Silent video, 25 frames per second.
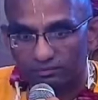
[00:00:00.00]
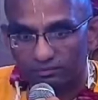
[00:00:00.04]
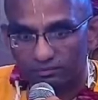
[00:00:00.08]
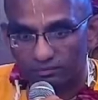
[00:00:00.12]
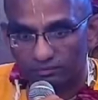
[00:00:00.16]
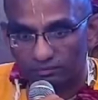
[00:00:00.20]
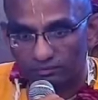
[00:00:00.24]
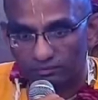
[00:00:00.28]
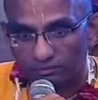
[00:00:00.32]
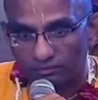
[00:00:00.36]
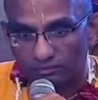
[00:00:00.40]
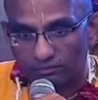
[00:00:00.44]

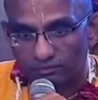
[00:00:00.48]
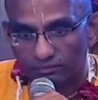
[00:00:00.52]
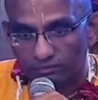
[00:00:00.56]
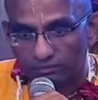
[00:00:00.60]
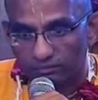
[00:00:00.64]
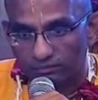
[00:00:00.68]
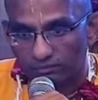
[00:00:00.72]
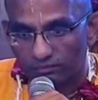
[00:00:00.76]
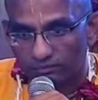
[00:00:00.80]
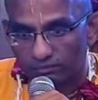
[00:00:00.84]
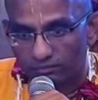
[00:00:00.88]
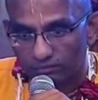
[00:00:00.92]

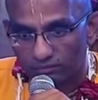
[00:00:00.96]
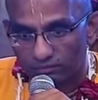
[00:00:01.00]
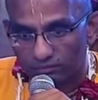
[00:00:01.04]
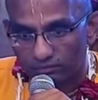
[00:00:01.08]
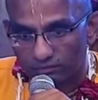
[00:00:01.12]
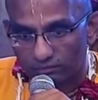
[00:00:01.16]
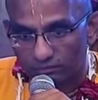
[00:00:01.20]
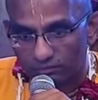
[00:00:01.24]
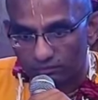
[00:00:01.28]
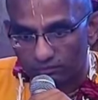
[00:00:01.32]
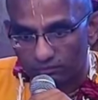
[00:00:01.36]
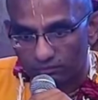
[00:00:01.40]

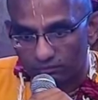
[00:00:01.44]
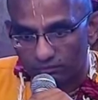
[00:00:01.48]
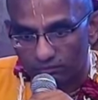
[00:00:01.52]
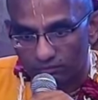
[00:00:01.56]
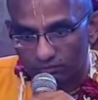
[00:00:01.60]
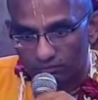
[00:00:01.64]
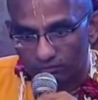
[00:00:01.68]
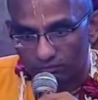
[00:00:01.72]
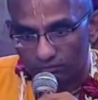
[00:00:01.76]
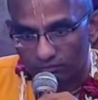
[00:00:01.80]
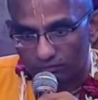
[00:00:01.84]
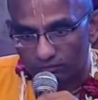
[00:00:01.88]

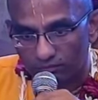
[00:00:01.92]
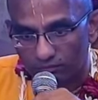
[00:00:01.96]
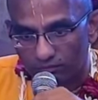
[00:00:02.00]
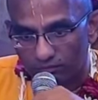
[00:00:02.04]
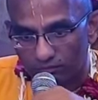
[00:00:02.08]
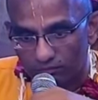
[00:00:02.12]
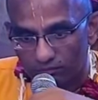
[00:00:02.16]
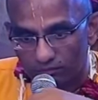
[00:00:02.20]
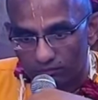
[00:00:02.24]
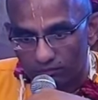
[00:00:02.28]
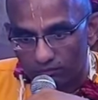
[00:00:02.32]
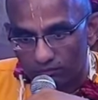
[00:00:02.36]

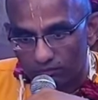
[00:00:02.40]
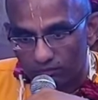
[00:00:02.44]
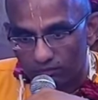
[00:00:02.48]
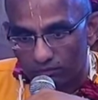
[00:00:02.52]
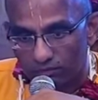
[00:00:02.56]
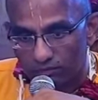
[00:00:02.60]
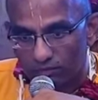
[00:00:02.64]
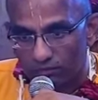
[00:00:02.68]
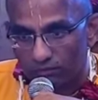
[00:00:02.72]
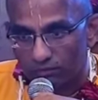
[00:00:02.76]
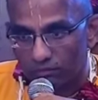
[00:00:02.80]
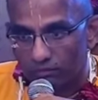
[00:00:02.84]

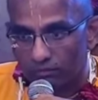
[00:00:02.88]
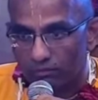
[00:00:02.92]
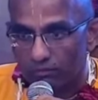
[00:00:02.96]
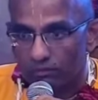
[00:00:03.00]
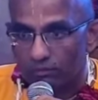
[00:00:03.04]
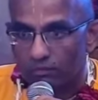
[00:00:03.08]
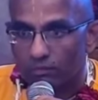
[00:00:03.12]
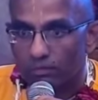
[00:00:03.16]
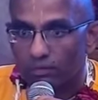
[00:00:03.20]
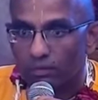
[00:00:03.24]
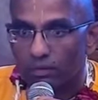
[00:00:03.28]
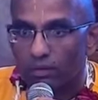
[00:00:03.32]

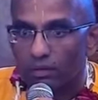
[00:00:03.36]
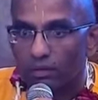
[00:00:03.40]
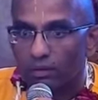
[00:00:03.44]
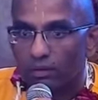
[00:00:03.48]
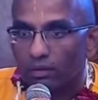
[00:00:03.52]
(no one is talking)